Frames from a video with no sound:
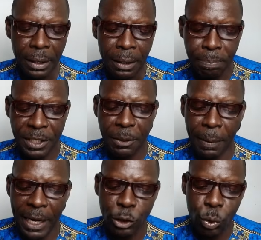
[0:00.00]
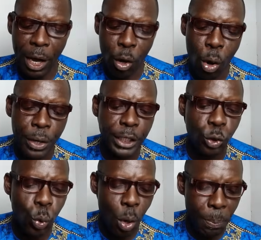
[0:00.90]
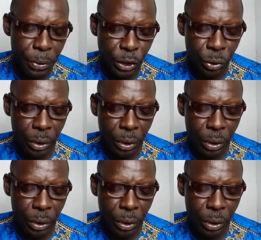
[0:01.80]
principally to encourage cooperation,